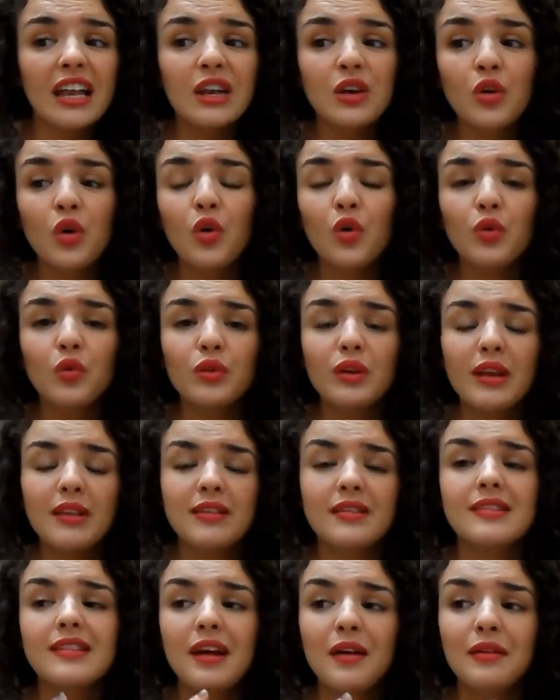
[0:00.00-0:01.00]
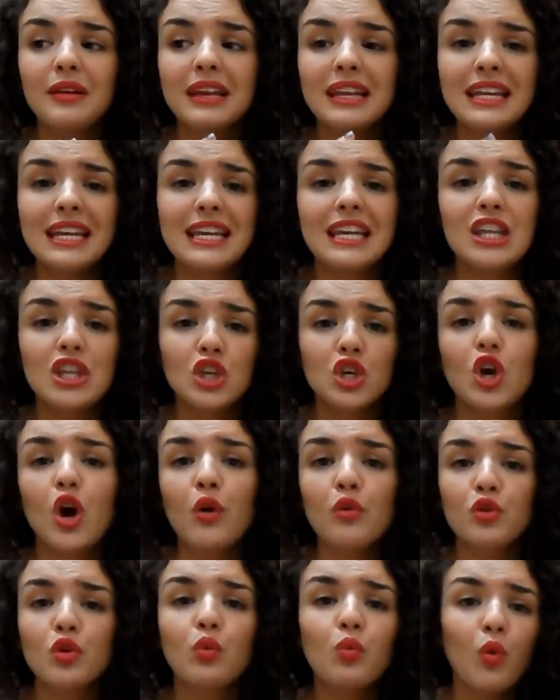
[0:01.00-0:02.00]
and not necessarily needing to
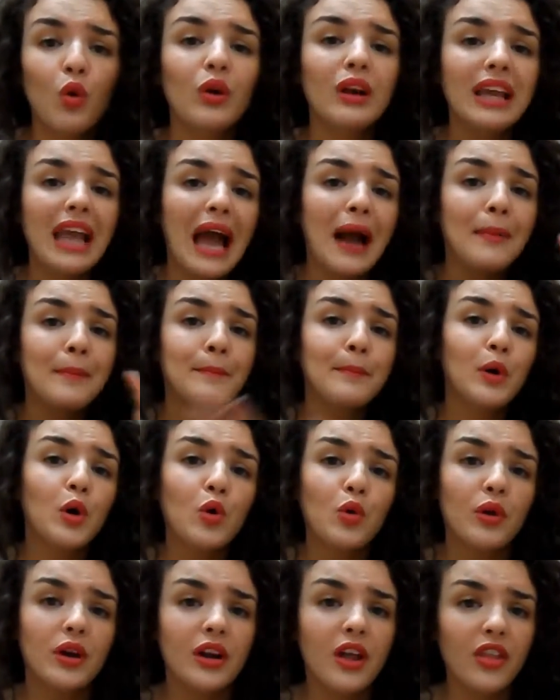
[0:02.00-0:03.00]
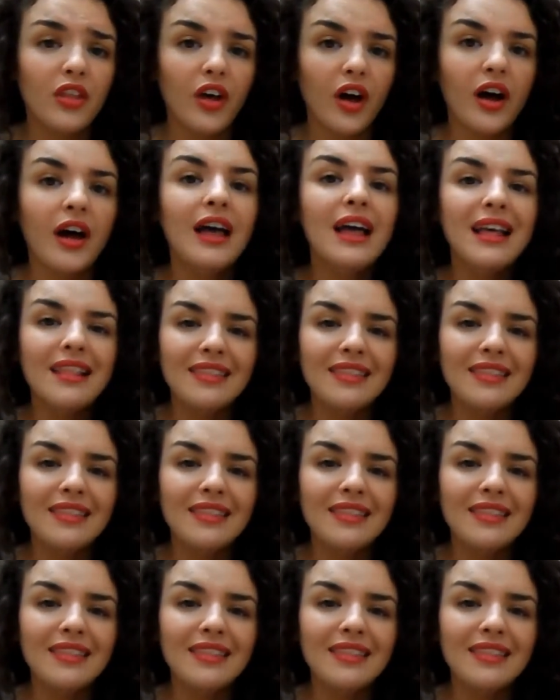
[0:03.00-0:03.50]
go into one camp or another.